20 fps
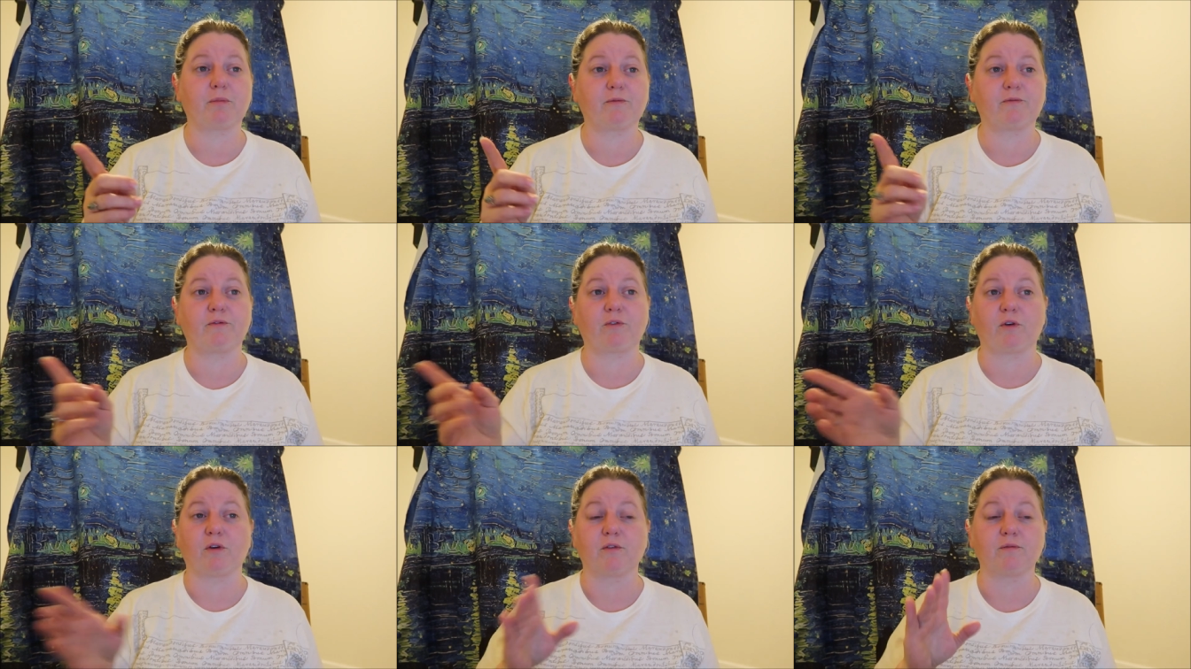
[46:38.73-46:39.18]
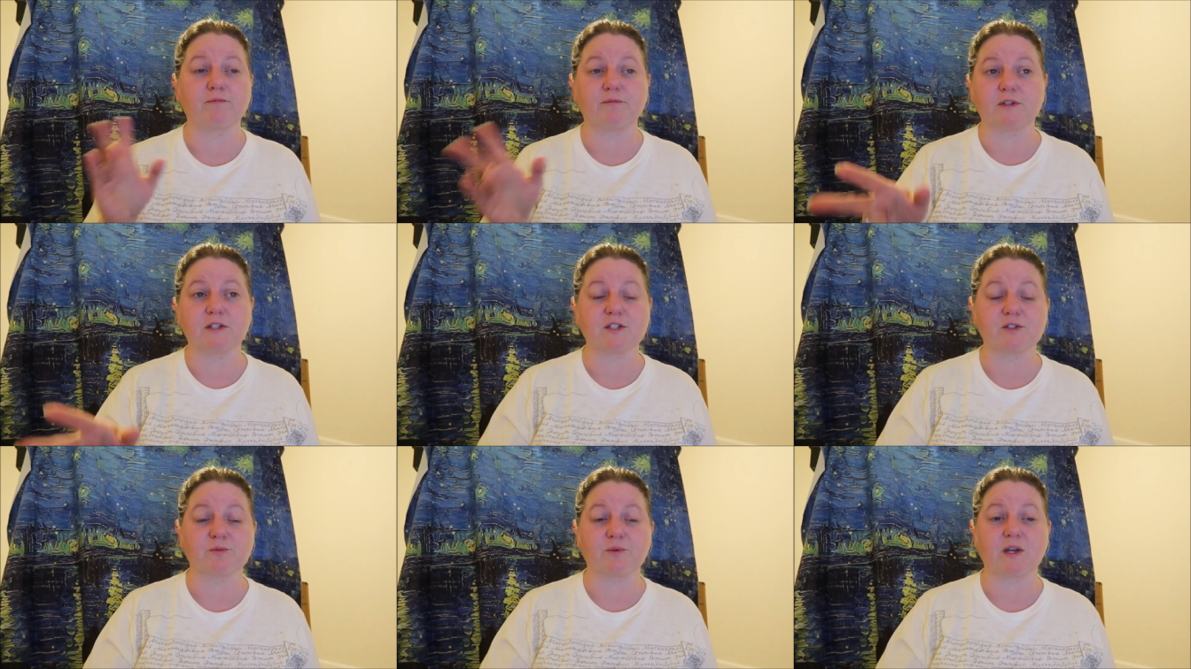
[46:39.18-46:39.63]
for
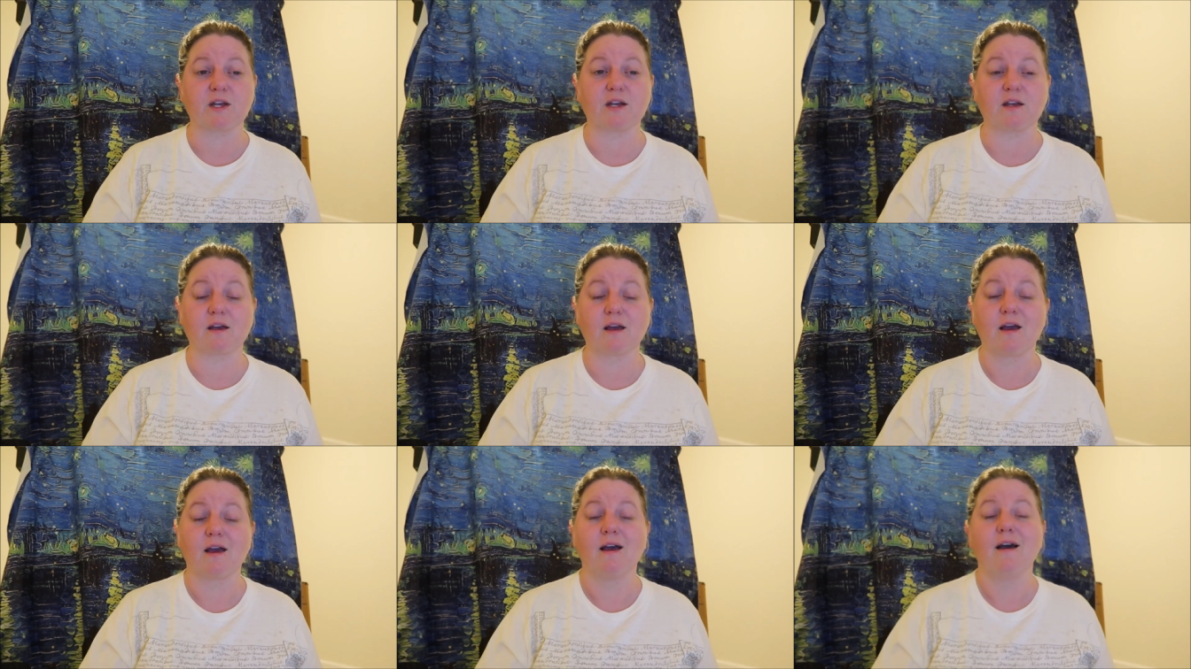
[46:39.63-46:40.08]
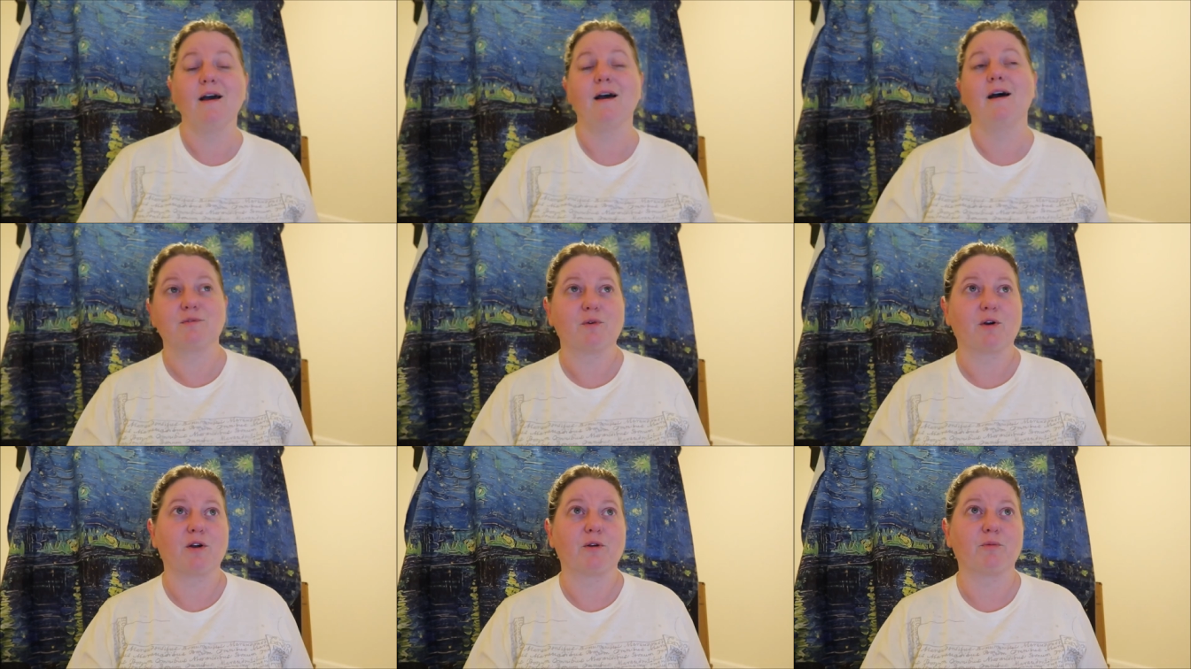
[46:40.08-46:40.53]
this week
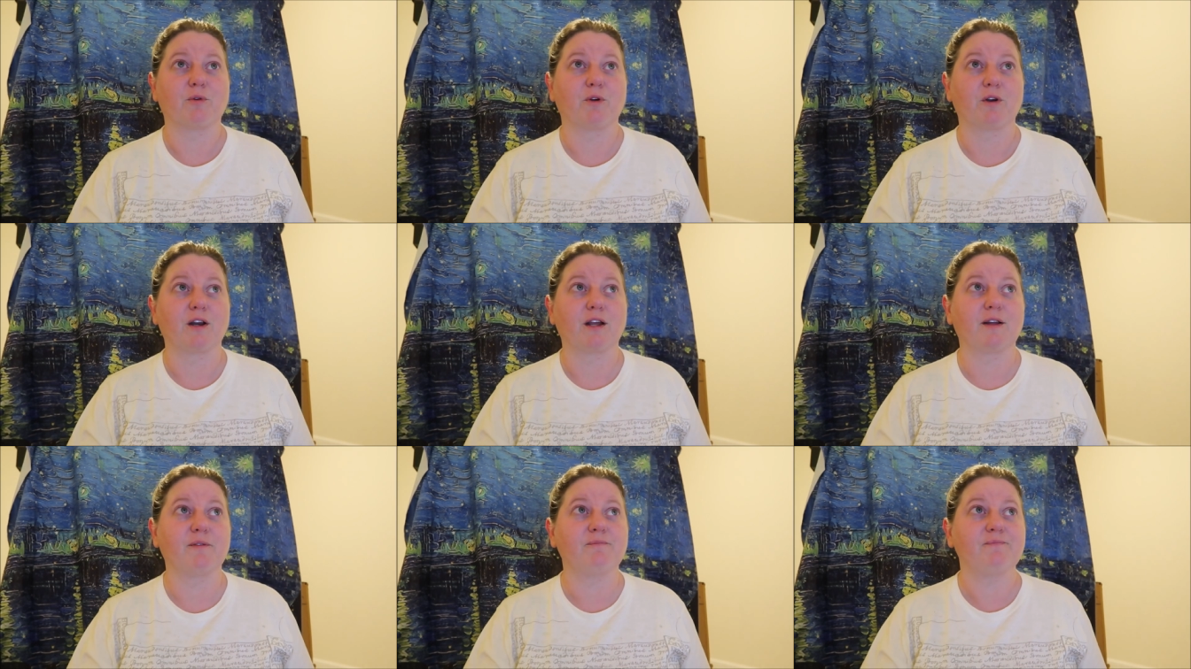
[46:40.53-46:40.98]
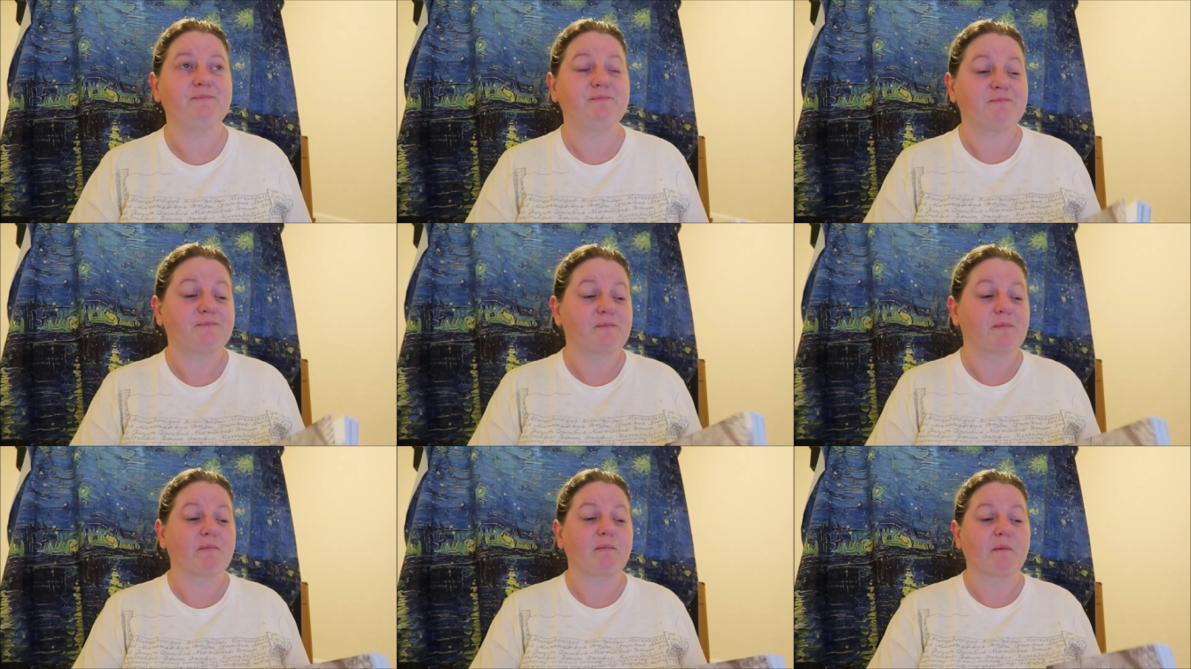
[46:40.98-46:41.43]
tomorrow morning.
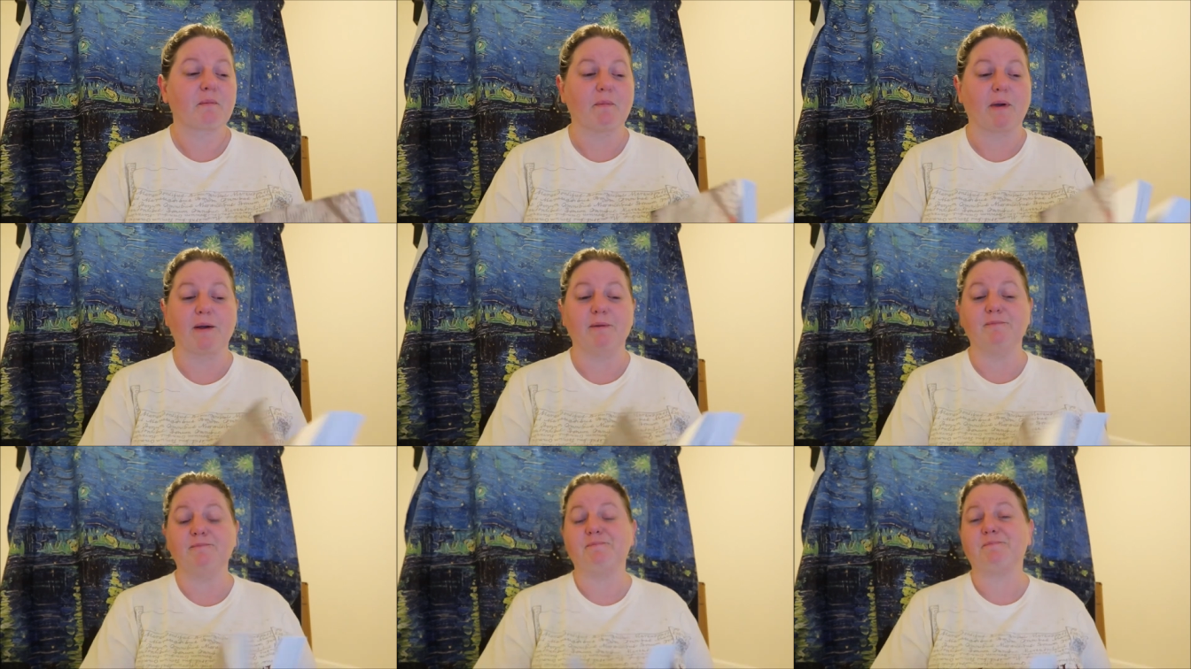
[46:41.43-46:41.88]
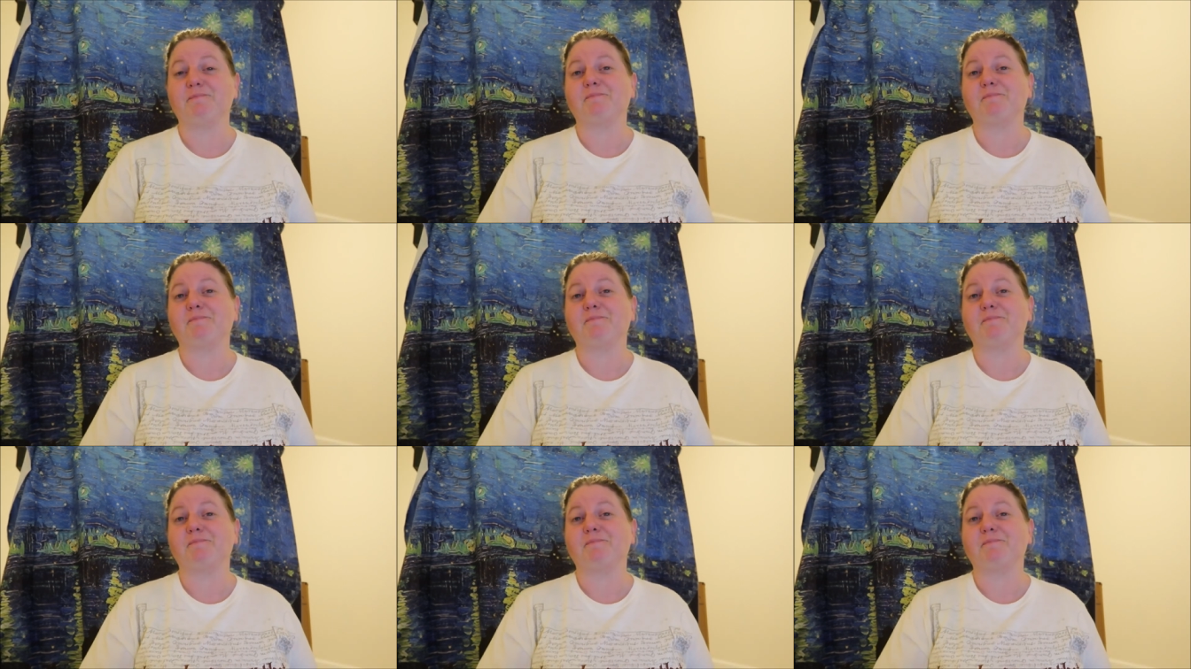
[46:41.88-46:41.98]
But